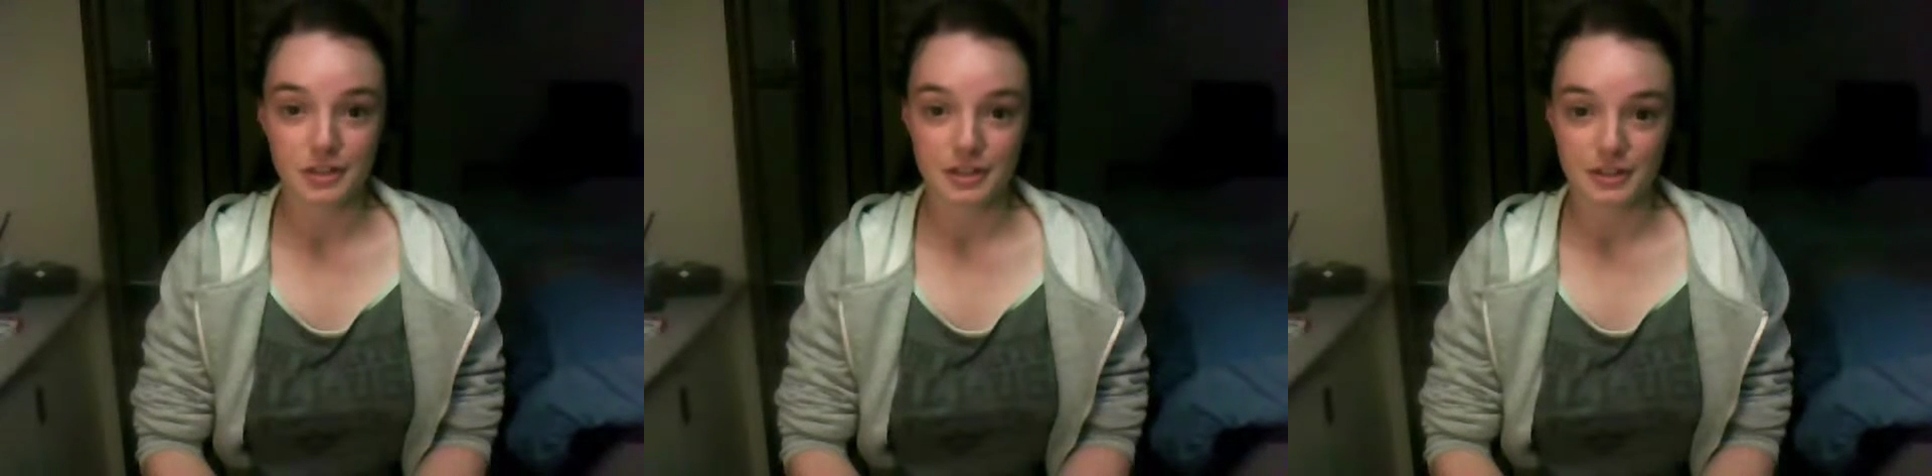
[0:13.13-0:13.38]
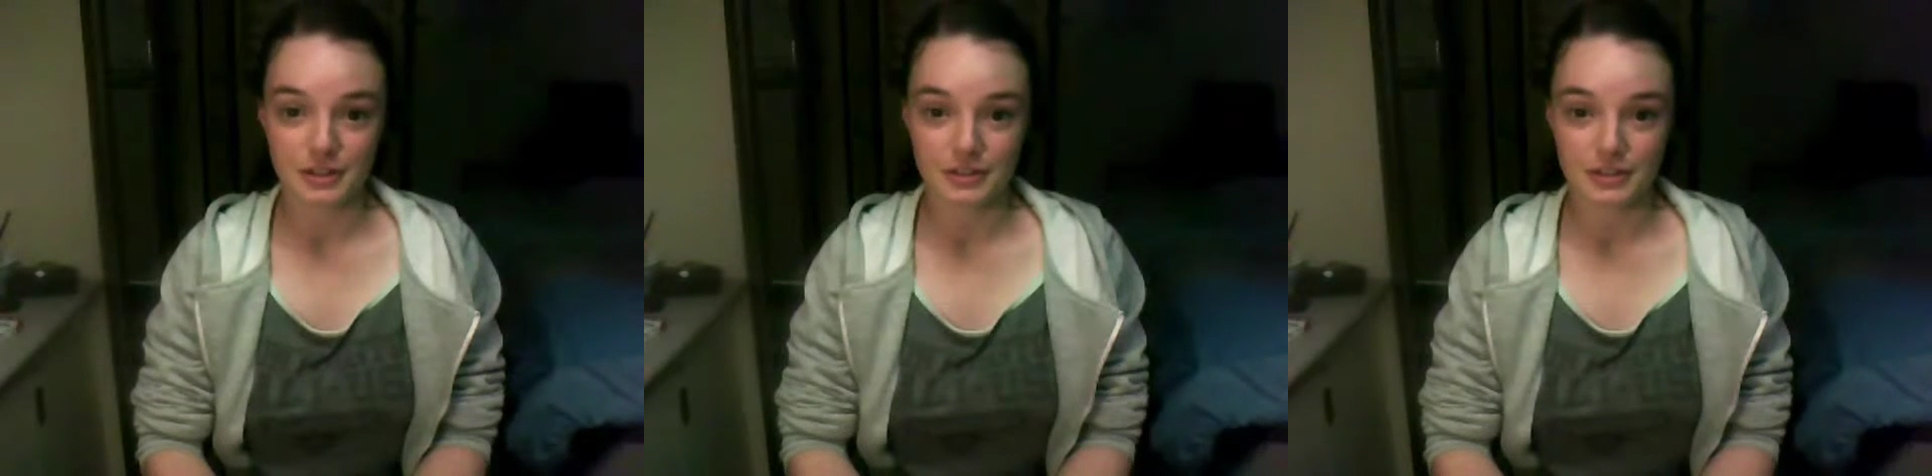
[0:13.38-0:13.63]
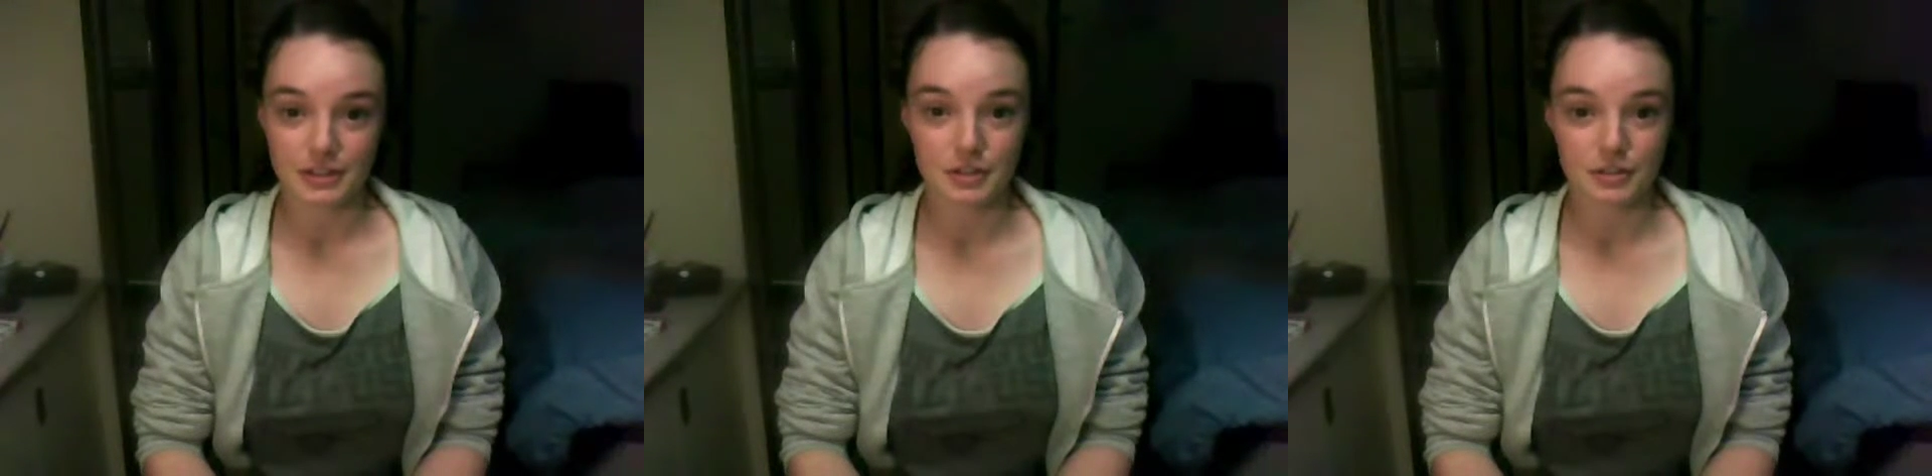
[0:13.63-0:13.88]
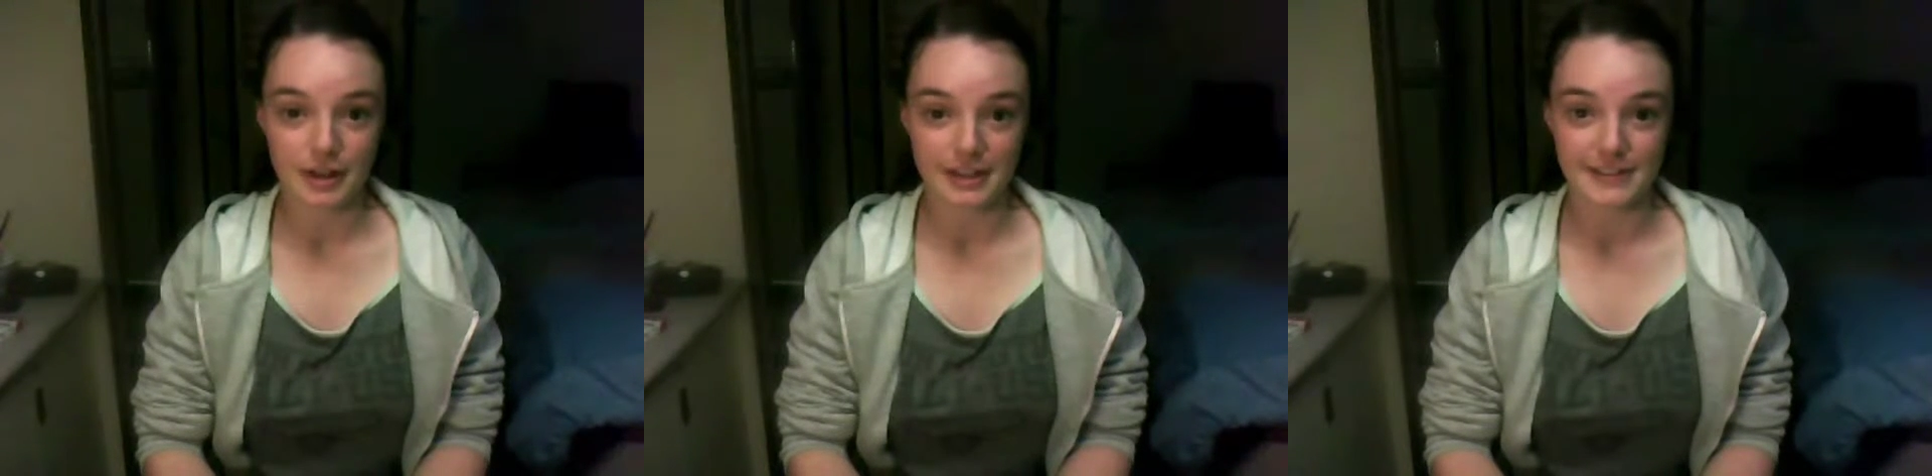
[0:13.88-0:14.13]
cues to
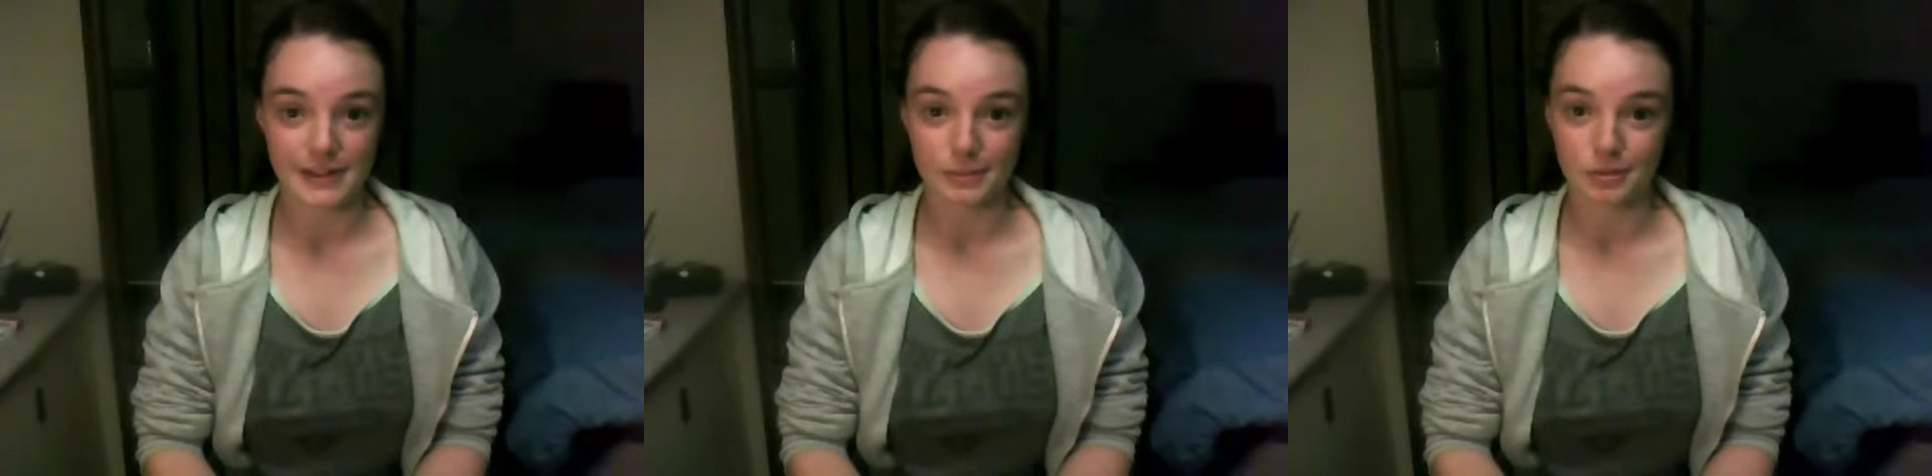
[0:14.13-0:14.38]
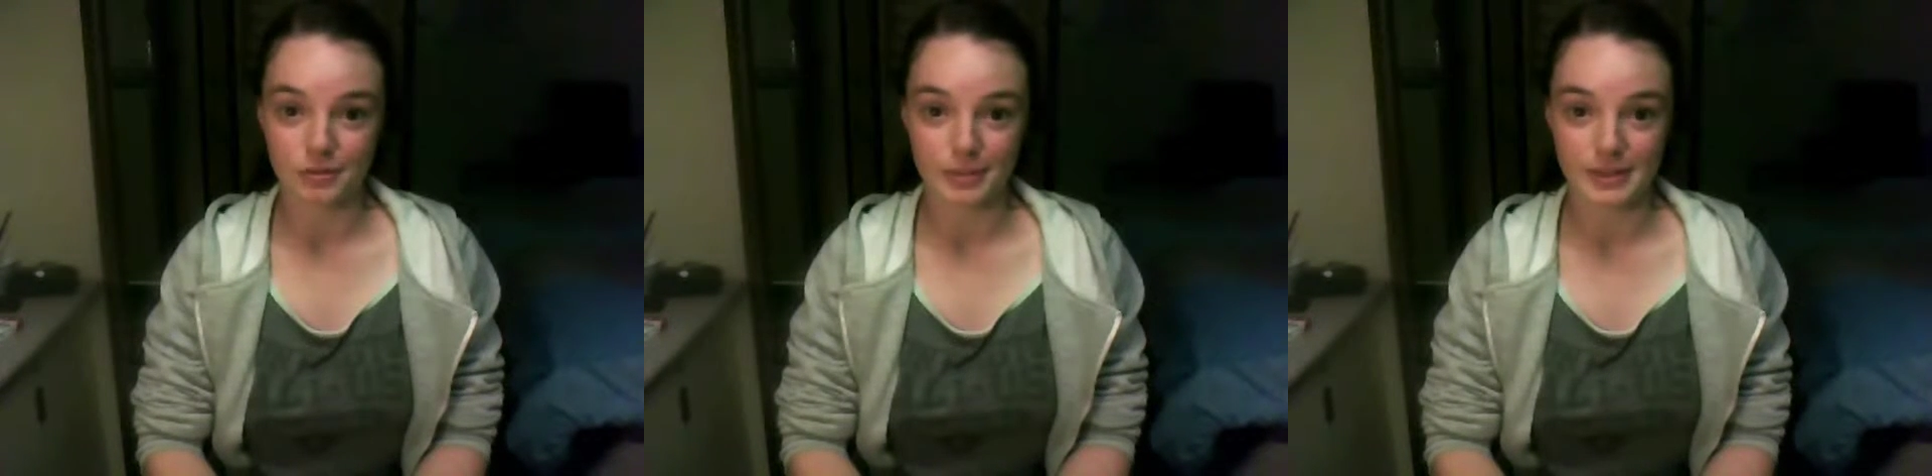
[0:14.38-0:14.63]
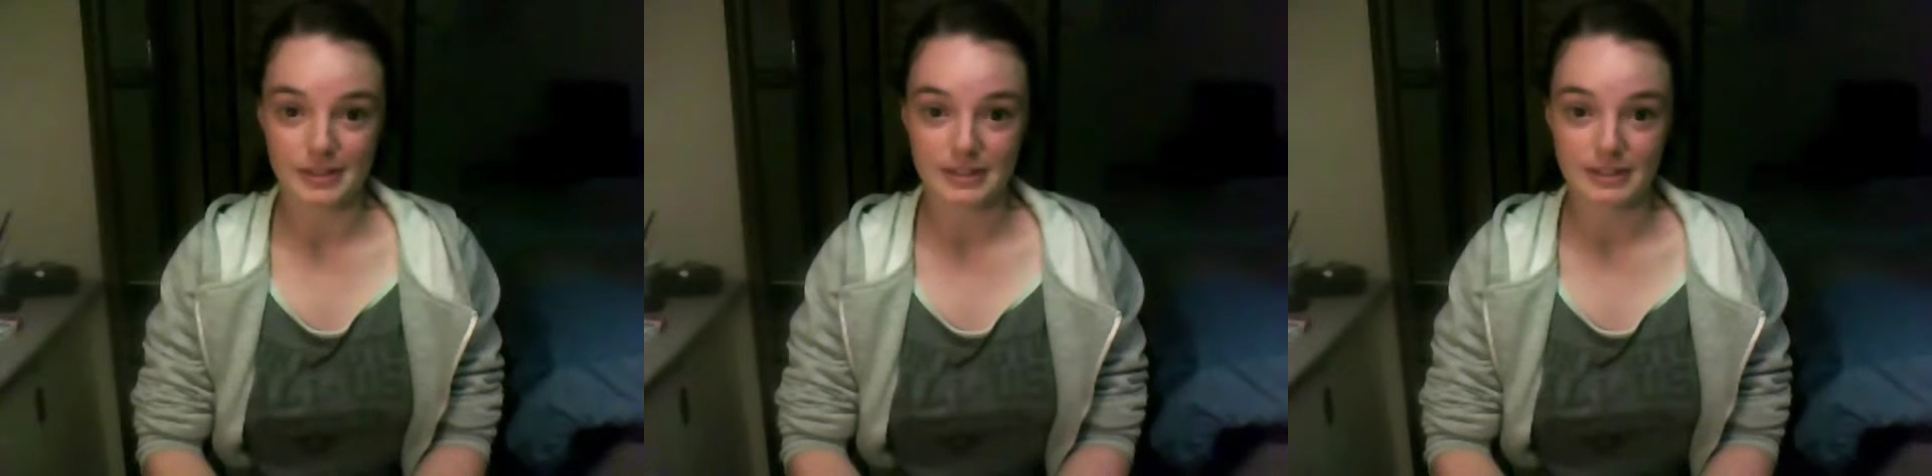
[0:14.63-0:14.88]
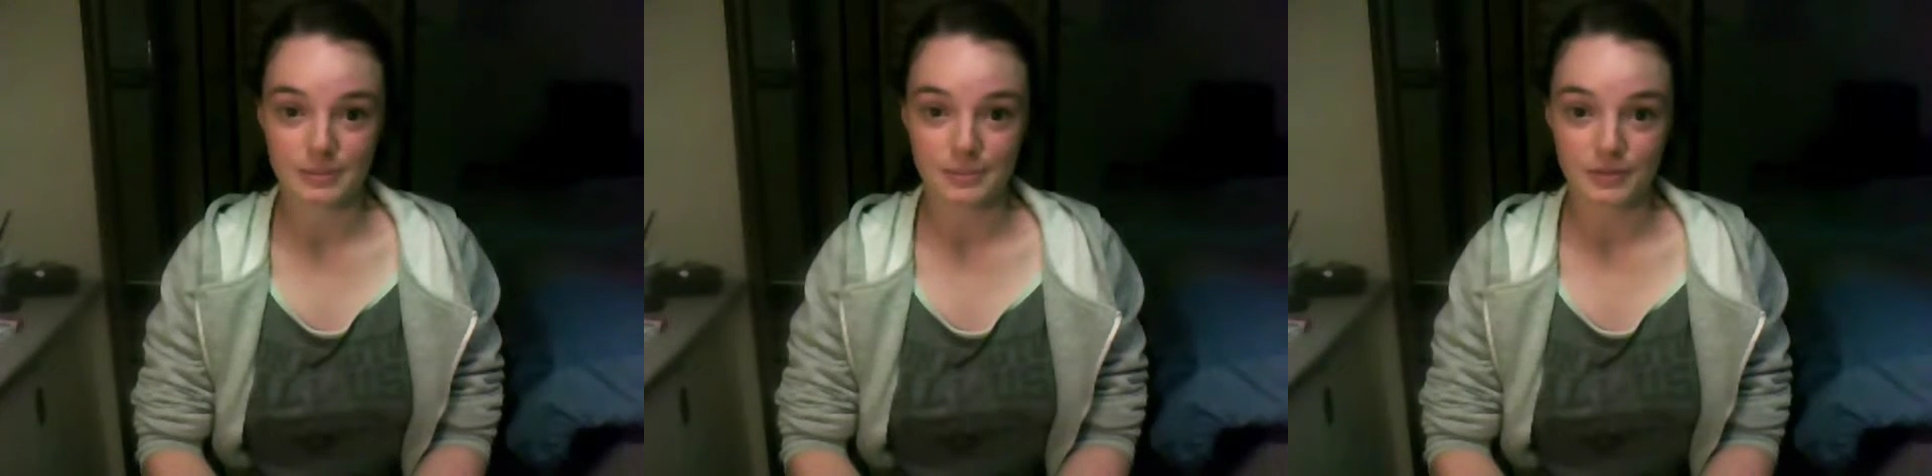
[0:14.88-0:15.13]
direct their movements.